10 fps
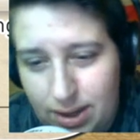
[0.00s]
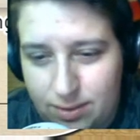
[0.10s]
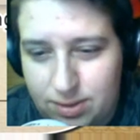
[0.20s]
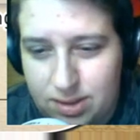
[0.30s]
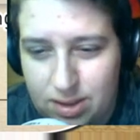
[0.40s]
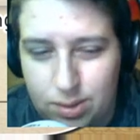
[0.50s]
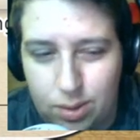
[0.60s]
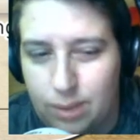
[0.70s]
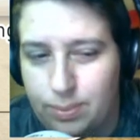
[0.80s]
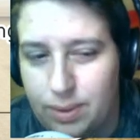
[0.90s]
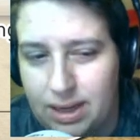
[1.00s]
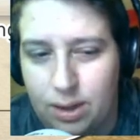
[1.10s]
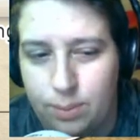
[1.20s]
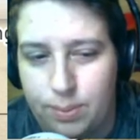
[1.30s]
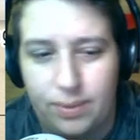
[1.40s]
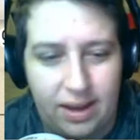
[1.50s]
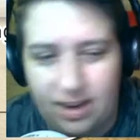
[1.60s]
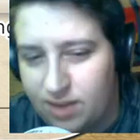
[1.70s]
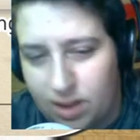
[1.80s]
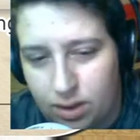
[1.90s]
ran over to the door, pulling it open without
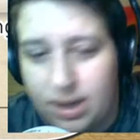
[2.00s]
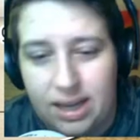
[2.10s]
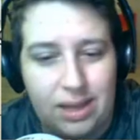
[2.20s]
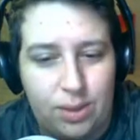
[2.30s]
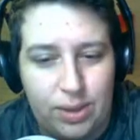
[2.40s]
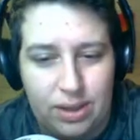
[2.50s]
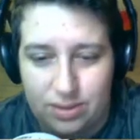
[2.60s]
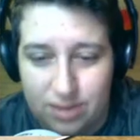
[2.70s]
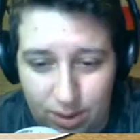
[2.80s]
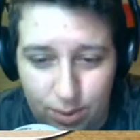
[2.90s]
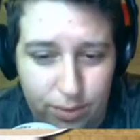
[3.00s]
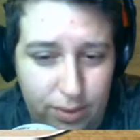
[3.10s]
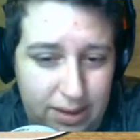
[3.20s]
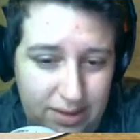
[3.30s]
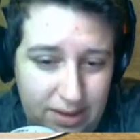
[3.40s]
even looking out the window to see who it was.